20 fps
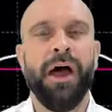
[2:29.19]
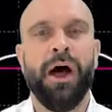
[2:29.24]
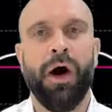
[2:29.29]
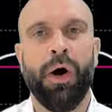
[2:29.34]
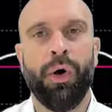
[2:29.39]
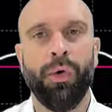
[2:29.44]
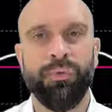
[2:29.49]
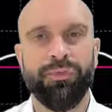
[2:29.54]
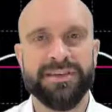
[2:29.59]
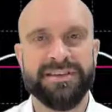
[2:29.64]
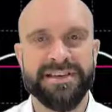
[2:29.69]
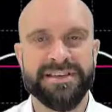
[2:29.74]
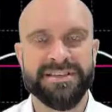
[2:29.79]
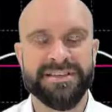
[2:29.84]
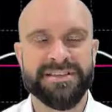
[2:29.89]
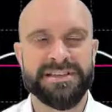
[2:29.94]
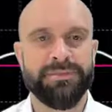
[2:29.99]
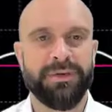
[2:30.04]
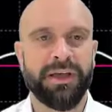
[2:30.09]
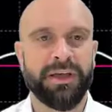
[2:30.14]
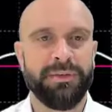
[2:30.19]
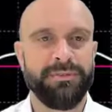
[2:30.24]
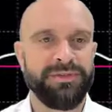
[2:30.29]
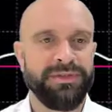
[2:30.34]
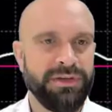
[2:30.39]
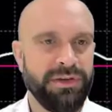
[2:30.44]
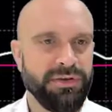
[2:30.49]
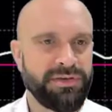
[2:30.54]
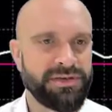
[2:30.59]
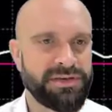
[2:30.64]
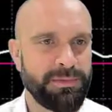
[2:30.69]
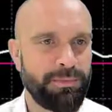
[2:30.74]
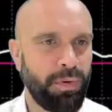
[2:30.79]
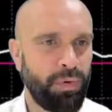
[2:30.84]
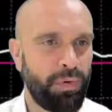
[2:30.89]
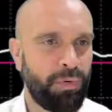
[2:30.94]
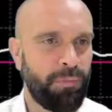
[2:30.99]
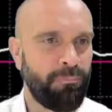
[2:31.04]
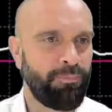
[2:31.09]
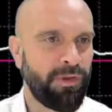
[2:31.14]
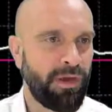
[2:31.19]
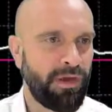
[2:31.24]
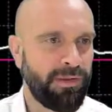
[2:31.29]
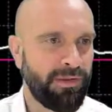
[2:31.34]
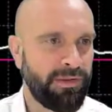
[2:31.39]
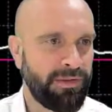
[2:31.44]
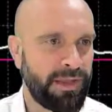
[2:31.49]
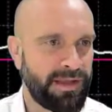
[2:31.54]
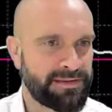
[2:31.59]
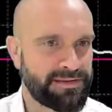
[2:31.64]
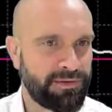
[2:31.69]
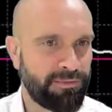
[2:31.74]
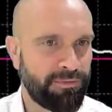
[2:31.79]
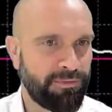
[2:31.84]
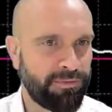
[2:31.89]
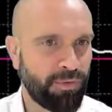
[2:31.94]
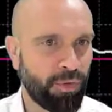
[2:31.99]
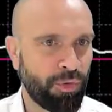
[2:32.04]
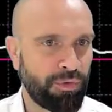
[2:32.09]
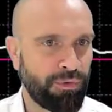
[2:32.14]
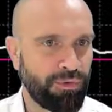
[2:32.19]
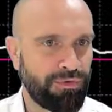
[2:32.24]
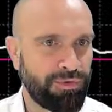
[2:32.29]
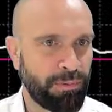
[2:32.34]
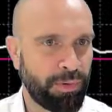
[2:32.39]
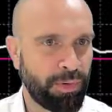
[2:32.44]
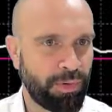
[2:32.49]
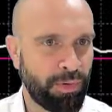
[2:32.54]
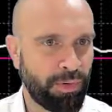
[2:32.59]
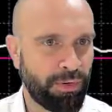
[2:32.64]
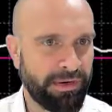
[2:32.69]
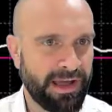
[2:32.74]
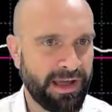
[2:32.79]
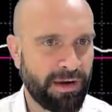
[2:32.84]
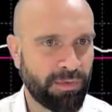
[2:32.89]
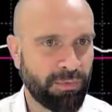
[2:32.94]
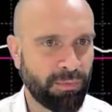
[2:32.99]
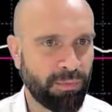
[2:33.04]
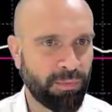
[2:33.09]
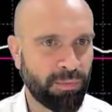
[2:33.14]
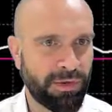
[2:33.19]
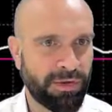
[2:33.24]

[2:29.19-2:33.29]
Old resistance becomes new support, and that's a floor of support now,